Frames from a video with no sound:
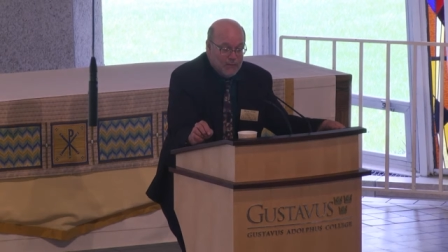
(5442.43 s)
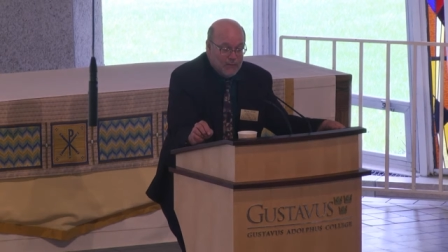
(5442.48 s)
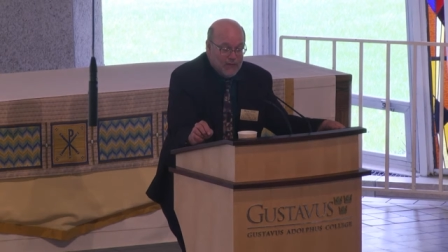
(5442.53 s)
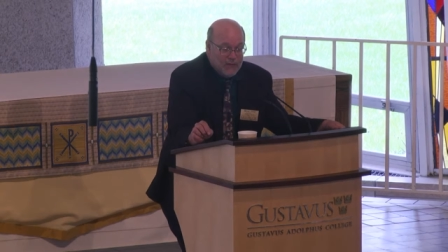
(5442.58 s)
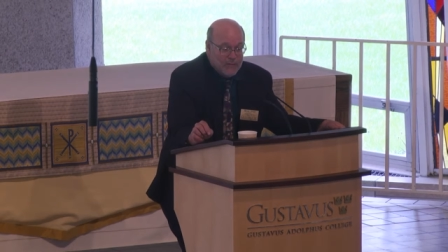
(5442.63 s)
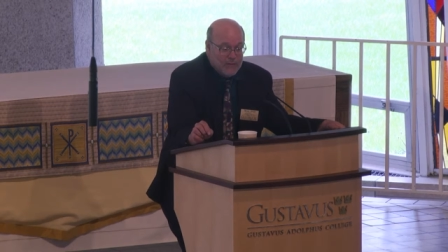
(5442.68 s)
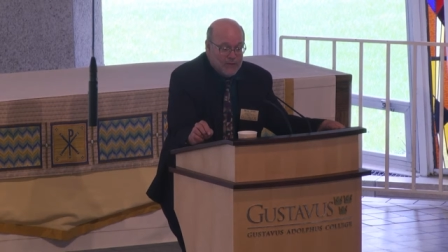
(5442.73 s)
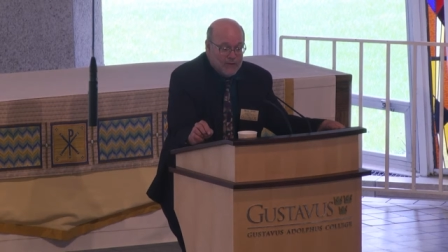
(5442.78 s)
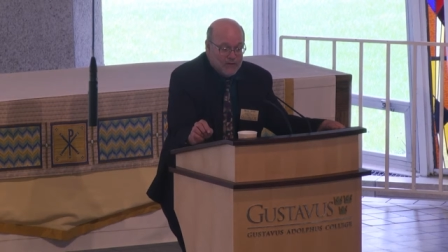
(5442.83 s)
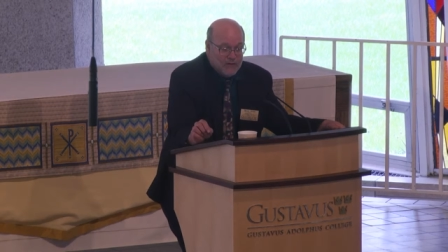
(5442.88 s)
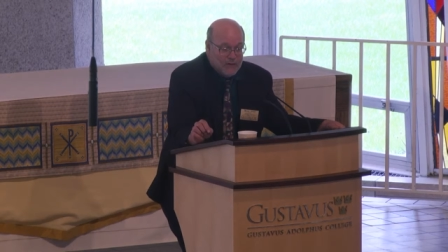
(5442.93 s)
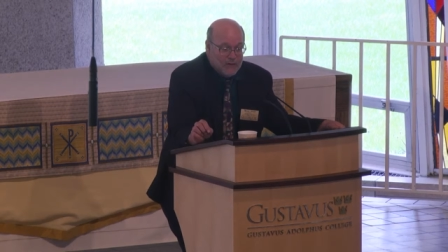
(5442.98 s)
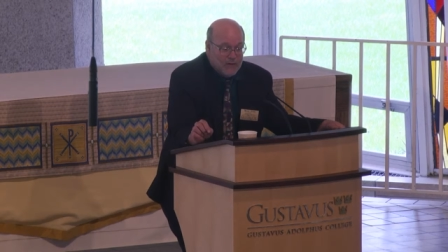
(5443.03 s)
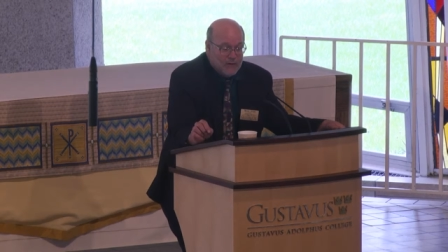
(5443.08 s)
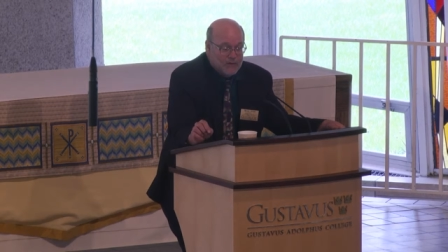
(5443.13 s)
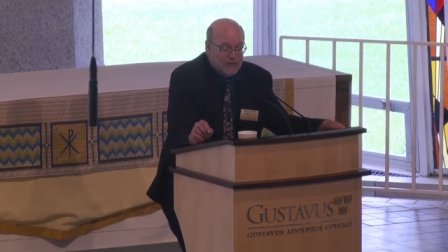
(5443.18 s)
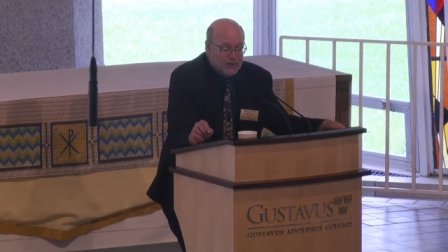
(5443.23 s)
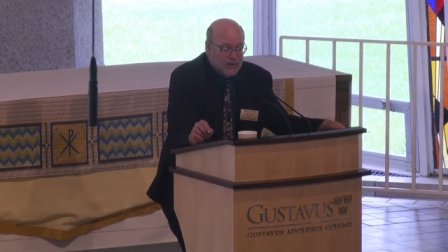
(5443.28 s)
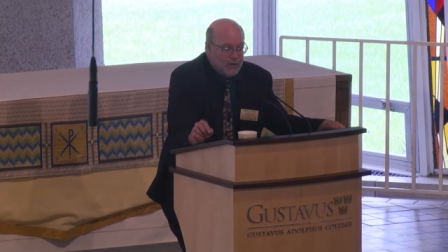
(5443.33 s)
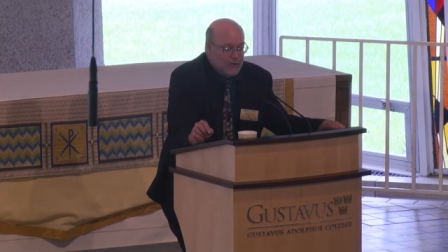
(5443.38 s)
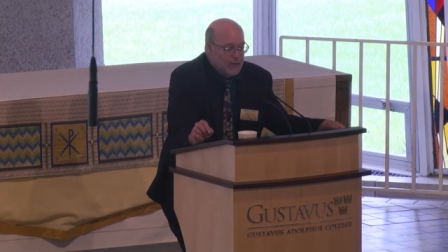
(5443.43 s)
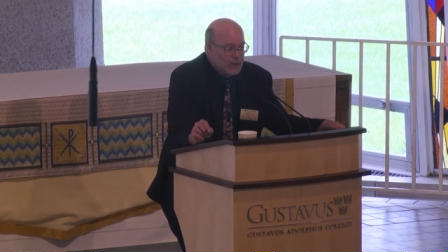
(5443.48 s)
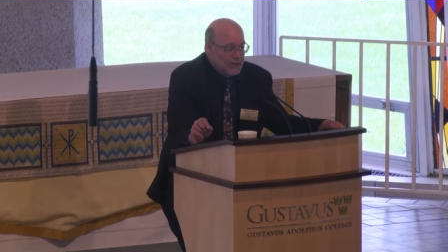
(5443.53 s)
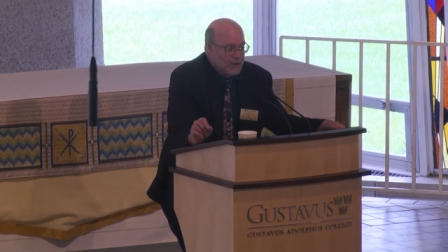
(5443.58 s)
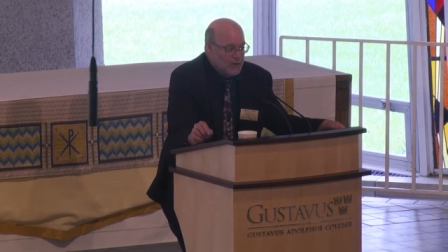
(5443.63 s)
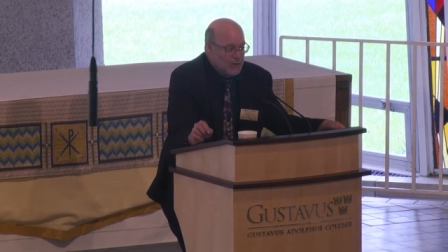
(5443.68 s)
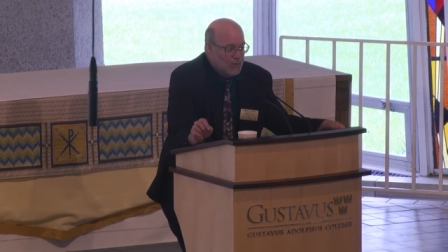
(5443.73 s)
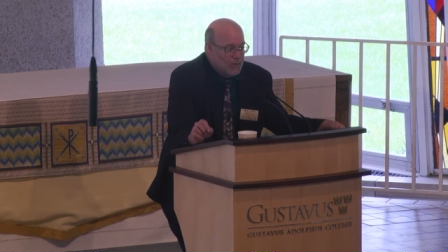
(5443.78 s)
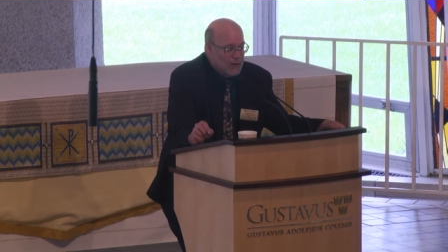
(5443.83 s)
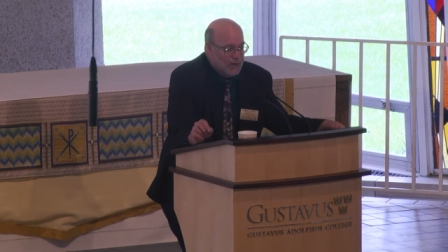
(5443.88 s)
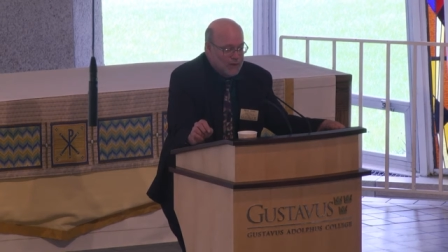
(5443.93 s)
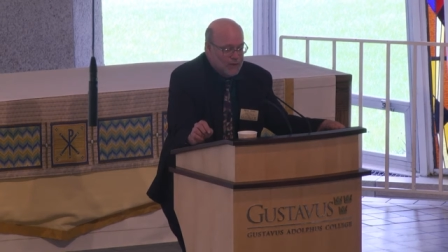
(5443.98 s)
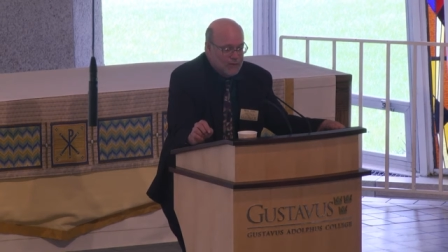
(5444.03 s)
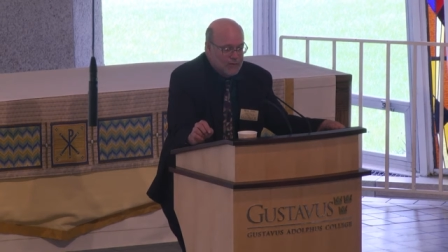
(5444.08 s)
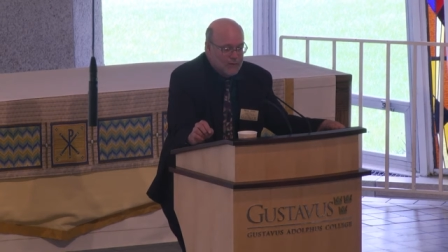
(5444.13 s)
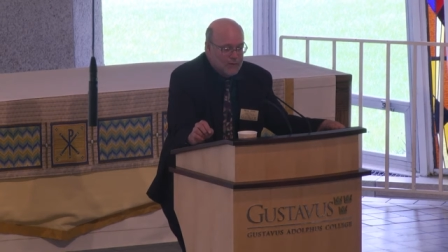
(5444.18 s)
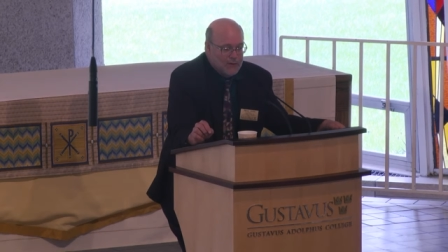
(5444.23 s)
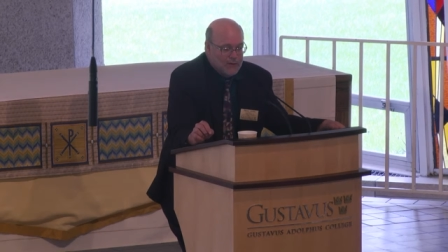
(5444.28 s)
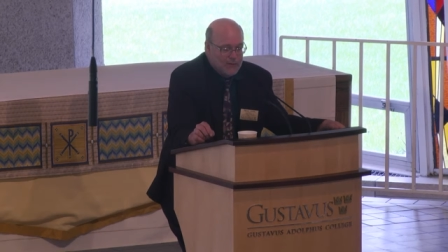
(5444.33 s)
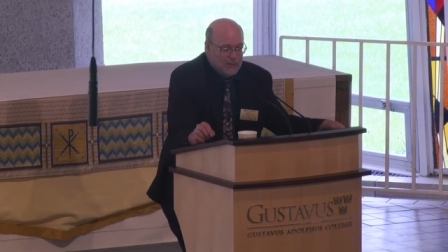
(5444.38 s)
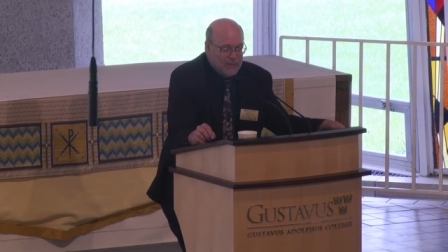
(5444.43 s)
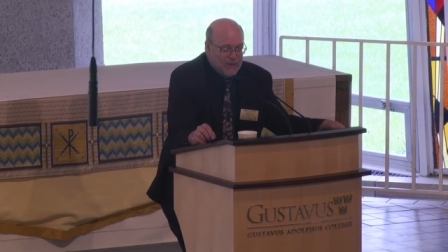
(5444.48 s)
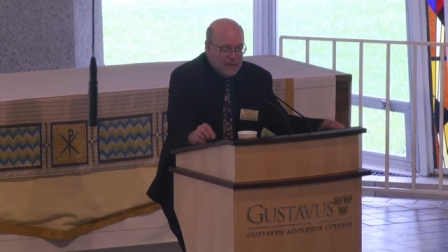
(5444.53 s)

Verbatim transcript: Maybe it's close enough we can walk to it.